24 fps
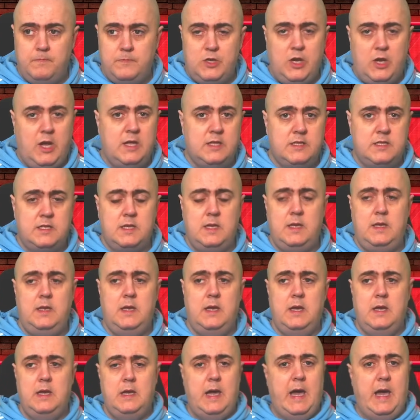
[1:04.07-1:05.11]

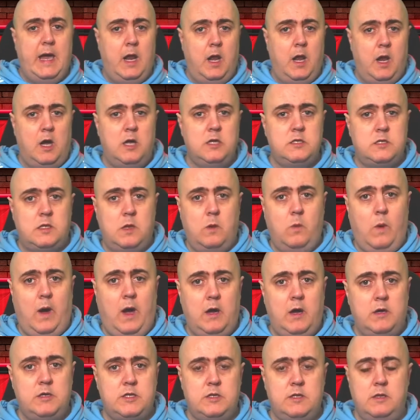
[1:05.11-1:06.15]
Chelsea and lost to
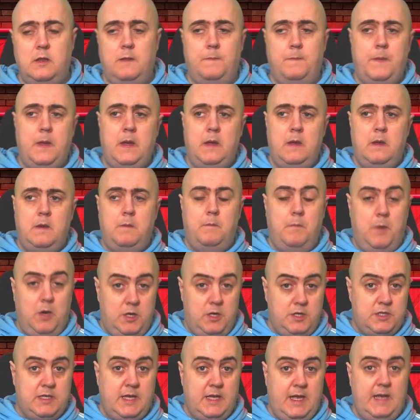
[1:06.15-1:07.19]
Arsenal,
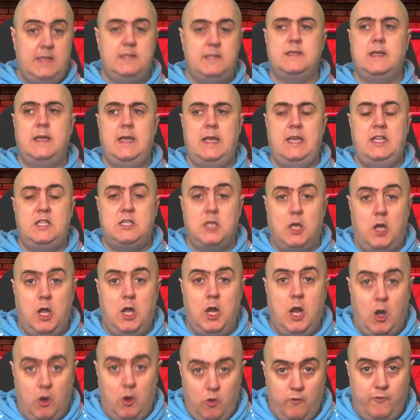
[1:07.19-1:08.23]
Merce says it's
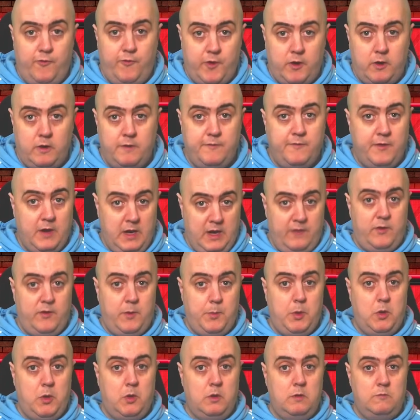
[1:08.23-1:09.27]
all over for
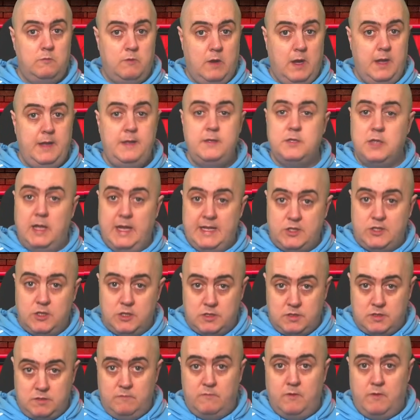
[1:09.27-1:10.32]
Liverpool, right? So let's
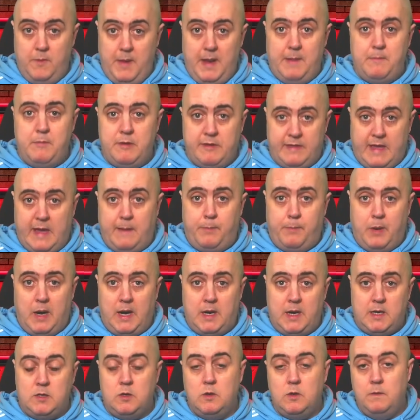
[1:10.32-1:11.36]
just remember that
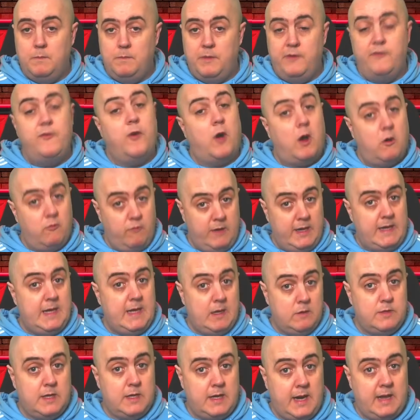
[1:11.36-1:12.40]
part before I read
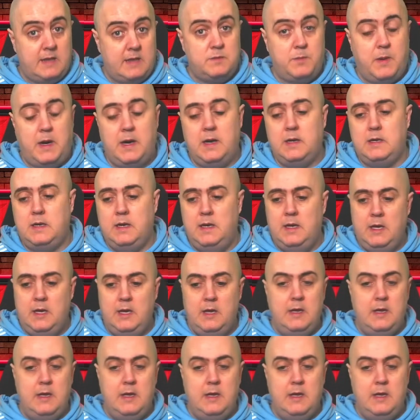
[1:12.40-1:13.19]
out the next part.